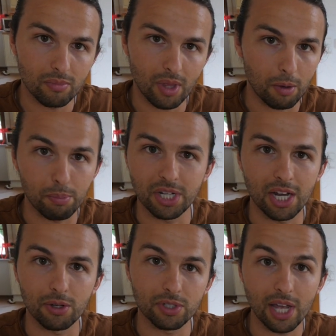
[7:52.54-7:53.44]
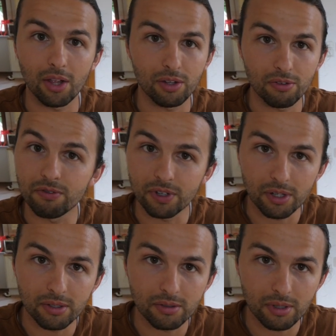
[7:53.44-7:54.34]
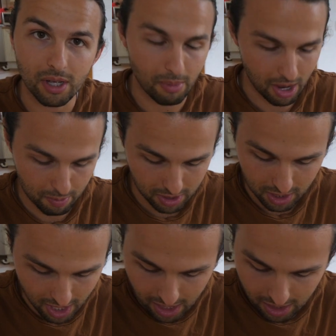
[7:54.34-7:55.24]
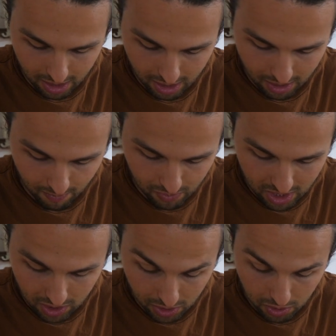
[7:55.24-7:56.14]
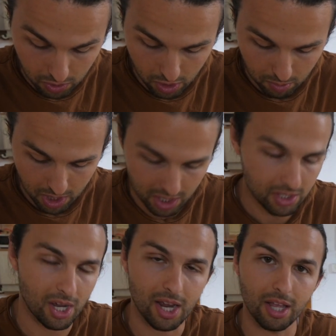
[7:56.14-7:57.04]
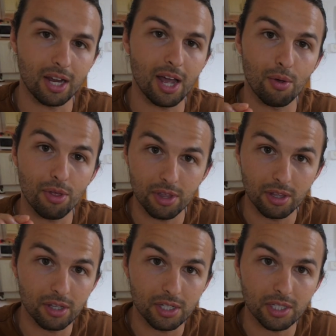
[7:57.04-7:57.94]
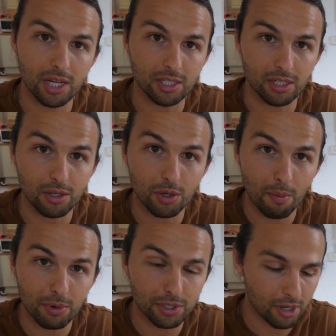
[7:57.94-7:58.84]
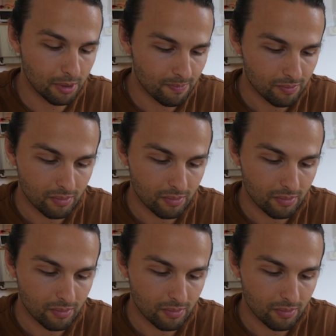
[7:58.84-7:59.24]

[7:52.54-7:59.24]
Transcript: like potato salad feel, in my opinion. And it's also good because I like how thinly sliced the cucumbers are.